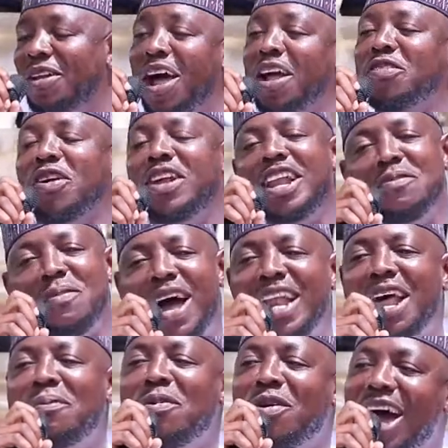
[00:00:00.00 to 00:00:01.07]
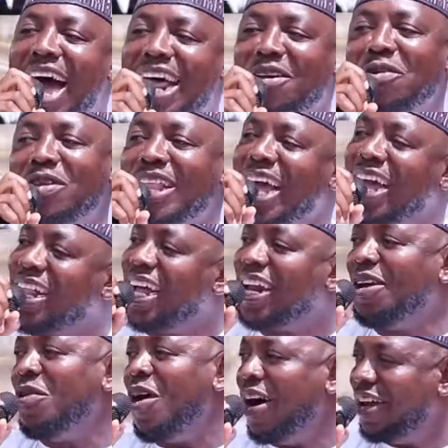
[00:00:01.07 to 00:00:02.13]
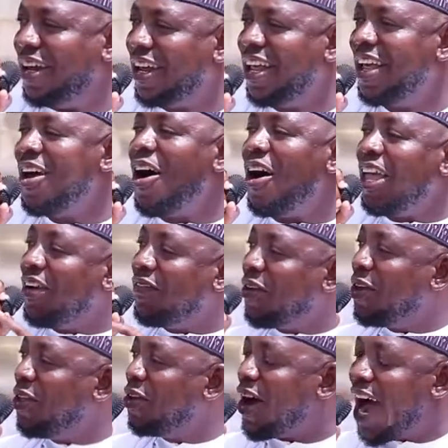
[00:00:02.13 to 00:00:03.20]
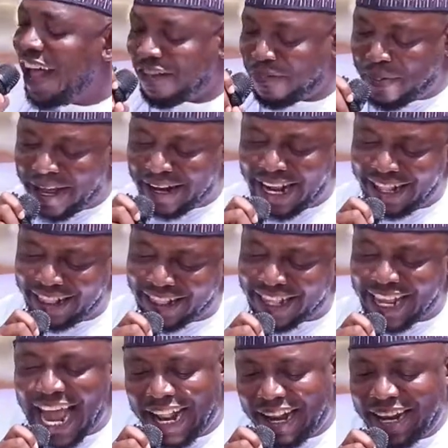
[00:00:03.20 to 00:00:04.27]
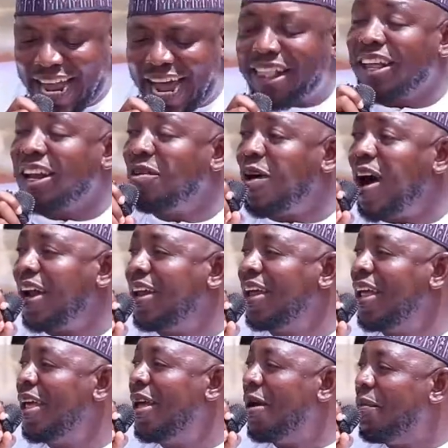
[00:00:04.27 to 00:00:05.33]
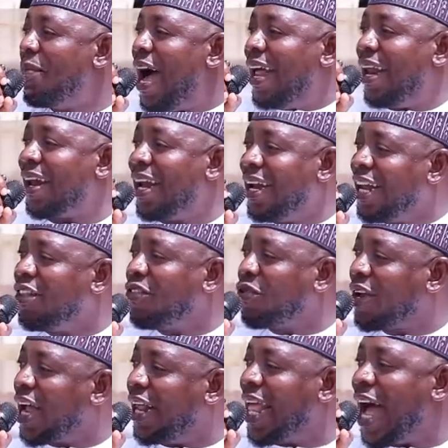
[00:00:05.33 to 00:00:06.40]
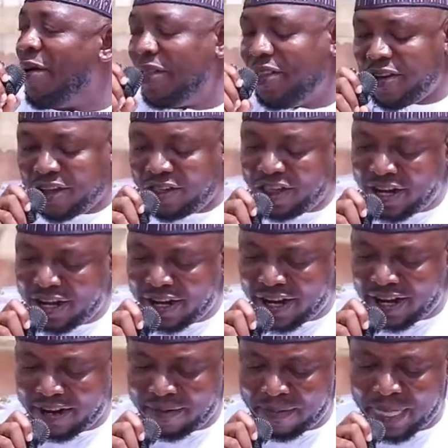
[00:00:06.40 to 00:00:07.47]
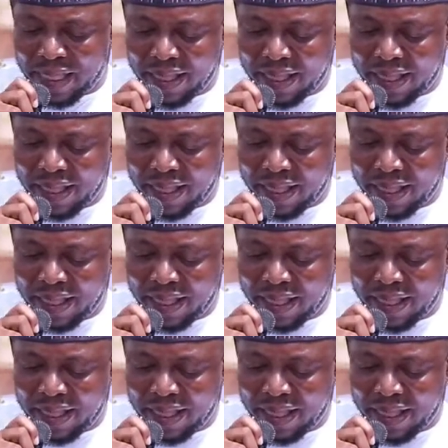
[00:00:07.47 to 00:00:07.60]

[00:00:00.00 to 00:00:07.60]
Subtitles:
Not only Imam Bukhari will take the reward. Even you as parents can get reward by reading together with your children.